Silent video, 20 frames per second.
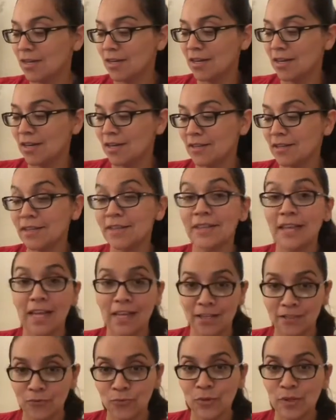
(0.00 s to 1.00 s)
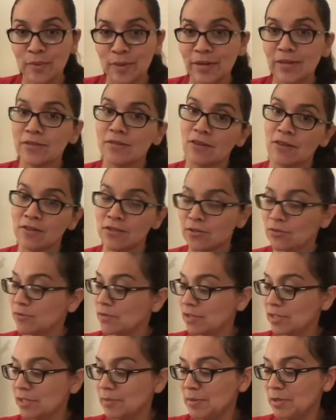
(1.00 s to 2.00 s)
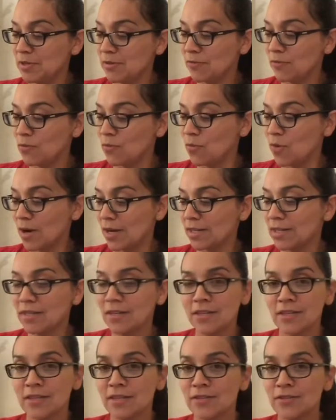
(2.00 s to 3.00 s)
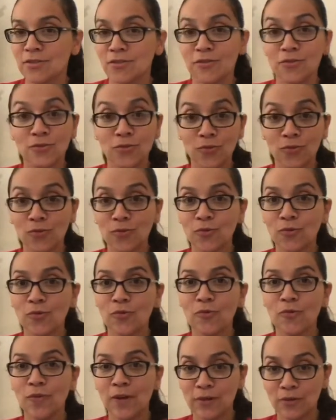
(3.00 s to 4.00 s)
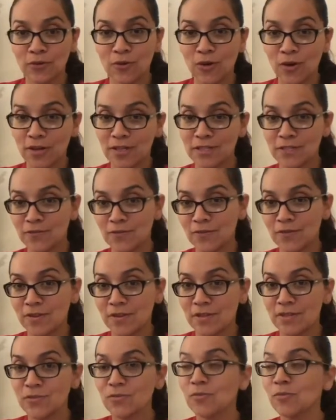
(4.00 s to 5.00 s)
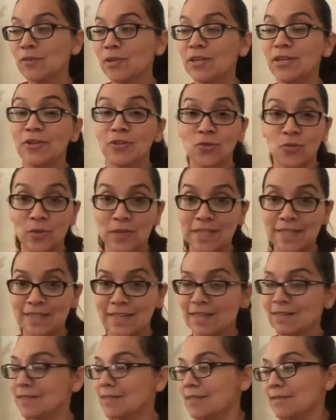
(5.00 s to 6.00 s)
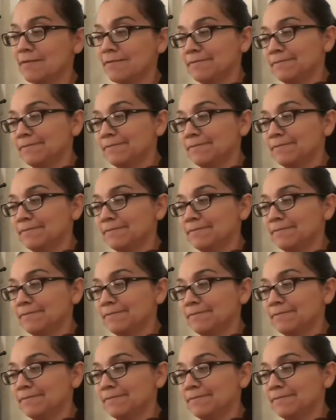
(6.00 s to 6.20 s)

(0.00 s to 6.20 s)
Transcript: Uh, and that rebate is also a limit of one. So the total final cost for this will be 20 cents.